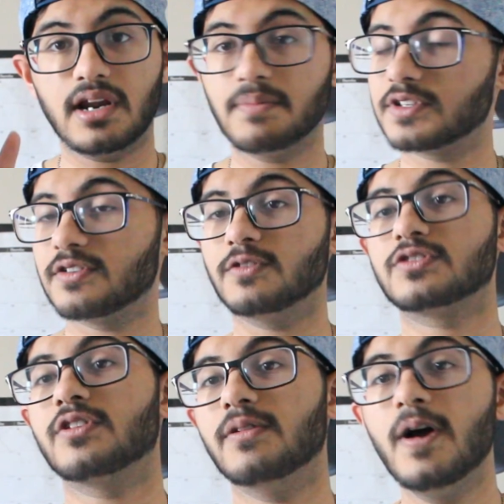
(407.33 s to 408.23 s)
episodes,
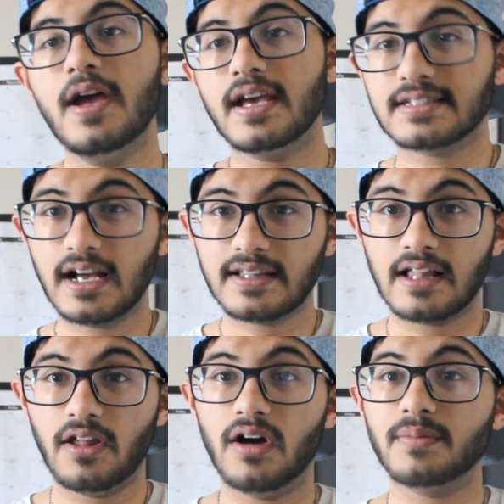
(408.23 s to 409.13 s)
so it's not
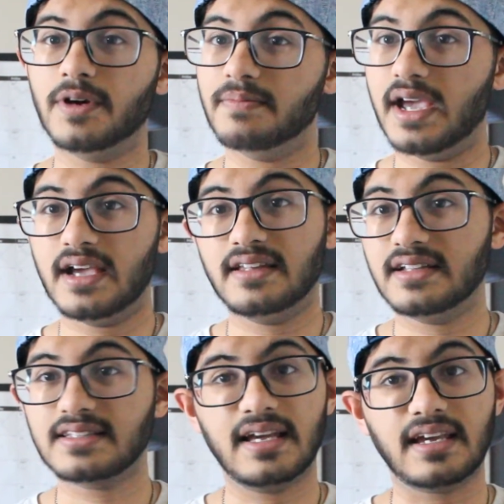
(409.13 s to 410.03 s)
that long, but man,
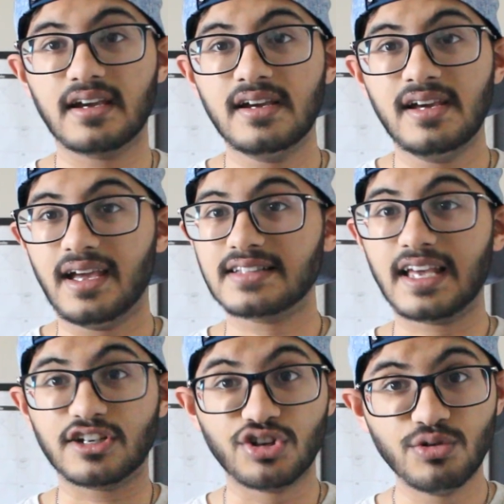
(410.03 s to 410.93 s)
it's
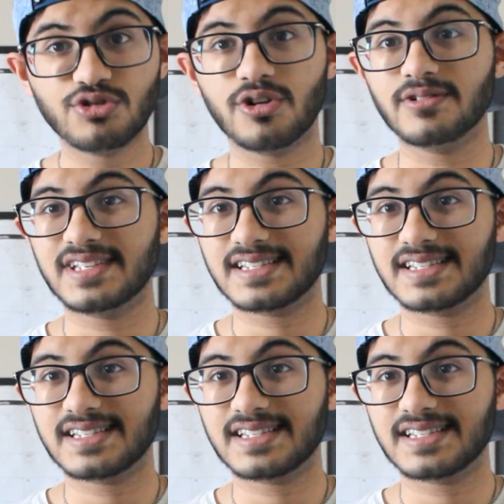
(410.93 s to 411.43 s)
like 2 shows.